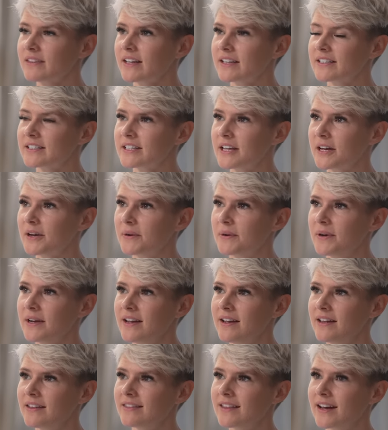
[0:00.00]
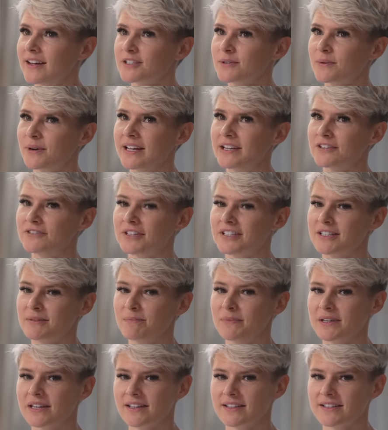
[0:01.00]
And so that's quite
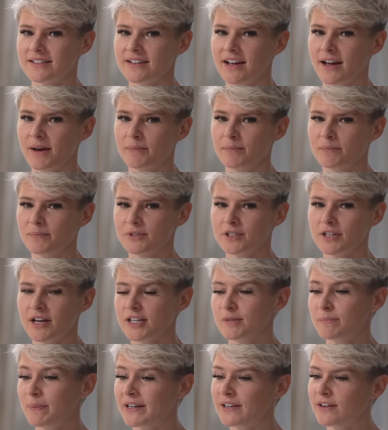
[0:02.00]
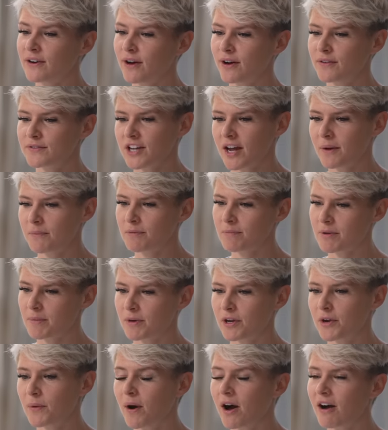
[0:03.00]
interesting, because I spend a lot of time with
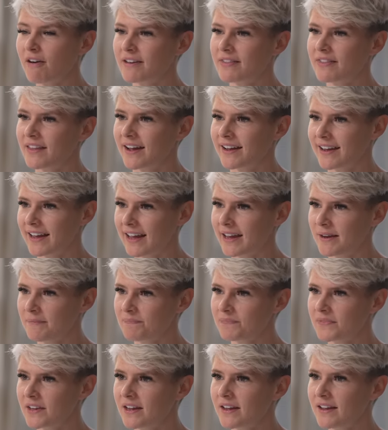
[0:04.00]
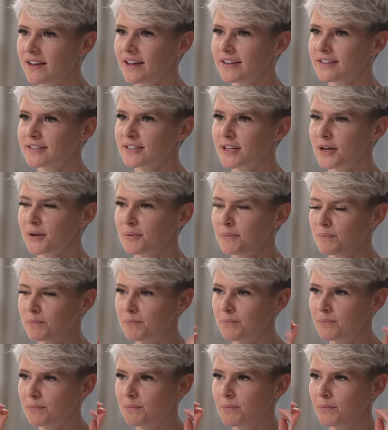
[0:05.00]
people who are in that game. And so
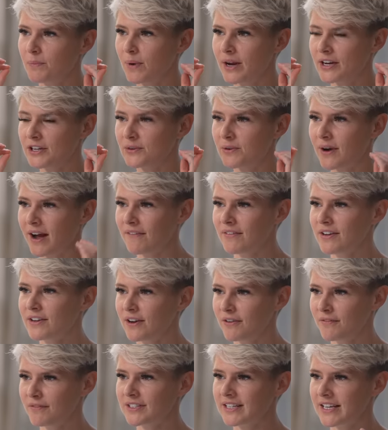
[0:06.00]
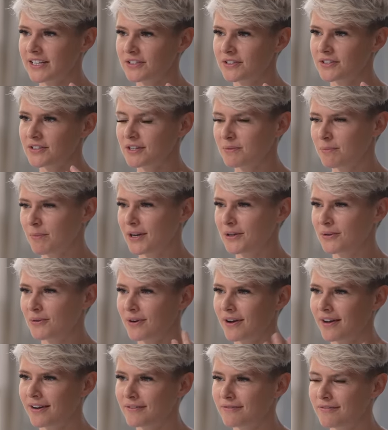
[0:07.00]
when you're having conversations and when you're
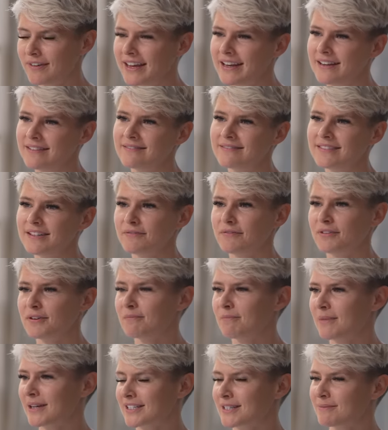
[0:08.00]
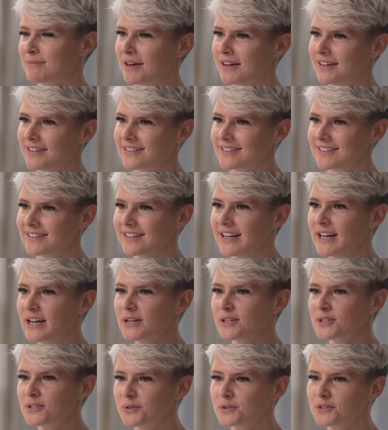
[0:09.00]
kind of in different masterminds and
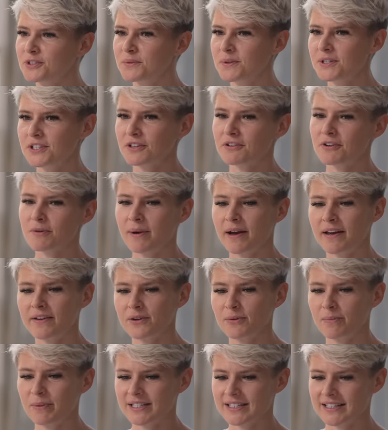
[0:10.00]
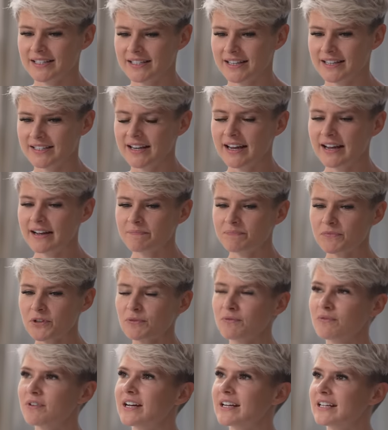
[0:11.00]
talking to each other about your businesses,
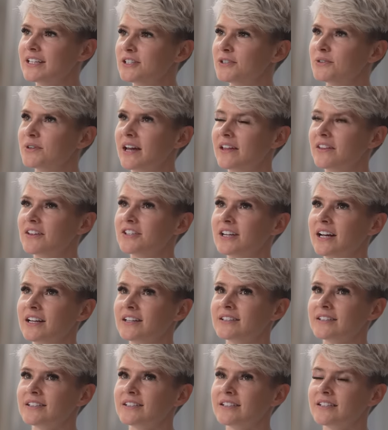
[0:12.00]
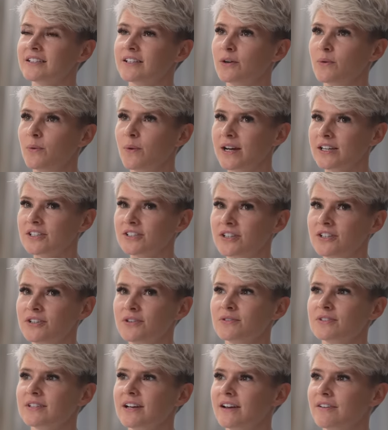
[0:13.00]
you really do get the chance to question
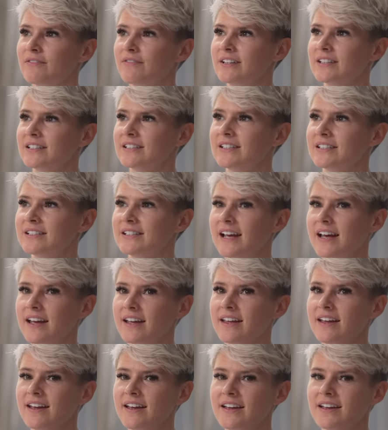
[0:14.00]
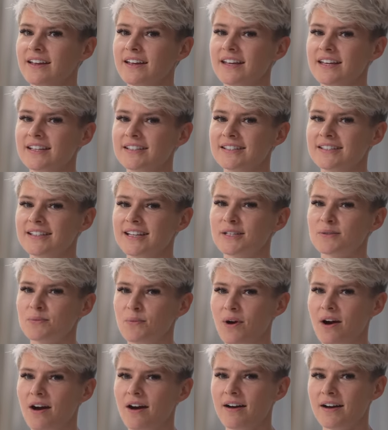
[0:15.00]
yourself and to say, is this
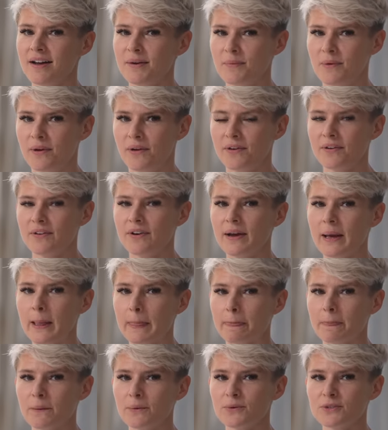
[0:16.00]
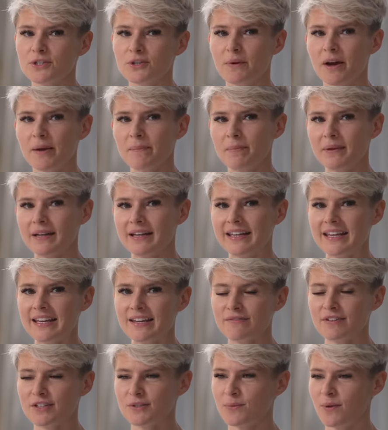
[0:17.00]
what I want? Or do I
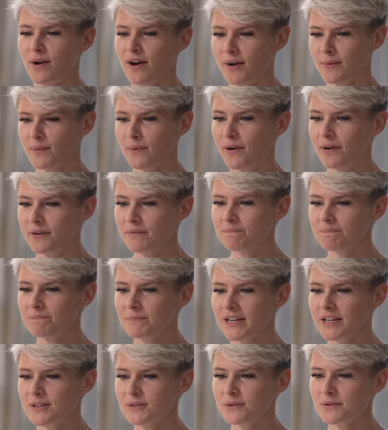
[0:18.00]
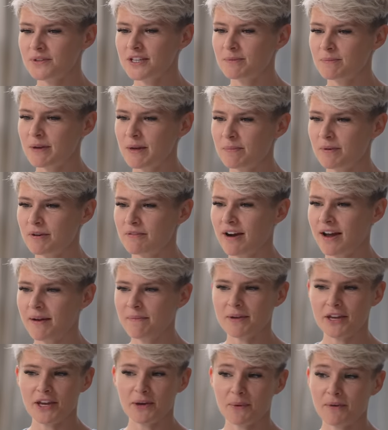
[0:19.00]
believe it's what I want? Because all these people
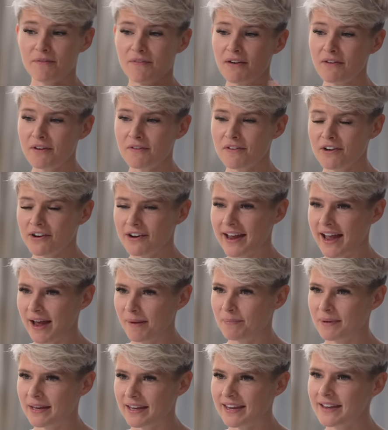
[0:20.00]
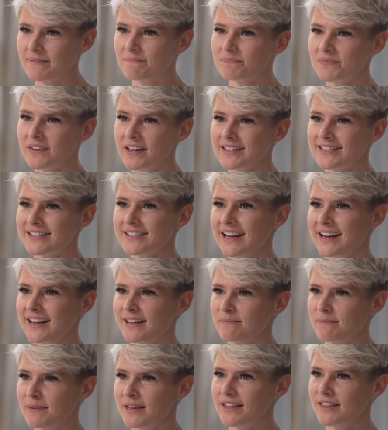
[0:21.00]
around me who are very, very happy are
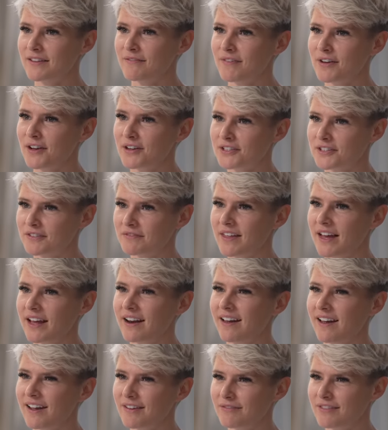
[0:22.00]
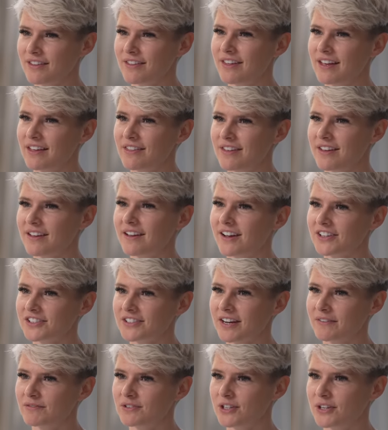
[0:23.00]
selling me the version of their life that they think I
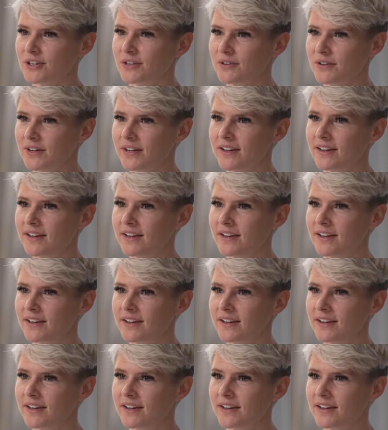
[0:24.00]
should have too.